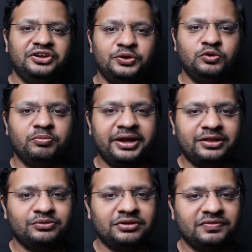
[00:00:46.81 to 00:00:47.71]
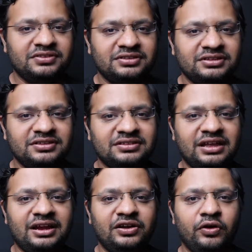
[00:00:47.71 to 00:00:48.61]
due to microservices
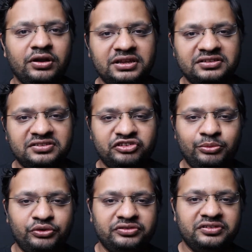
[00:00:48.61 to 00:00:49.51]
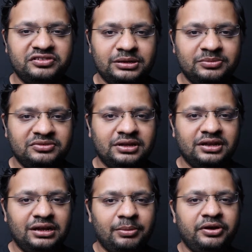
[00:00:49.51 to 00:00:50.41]
and all these distributed systems
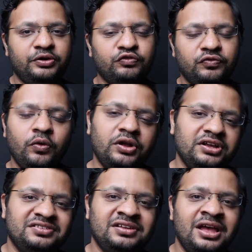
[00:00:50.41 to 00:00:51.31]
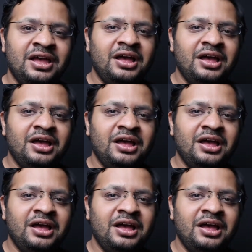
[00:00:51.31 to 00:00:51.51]
uh, coming into focus.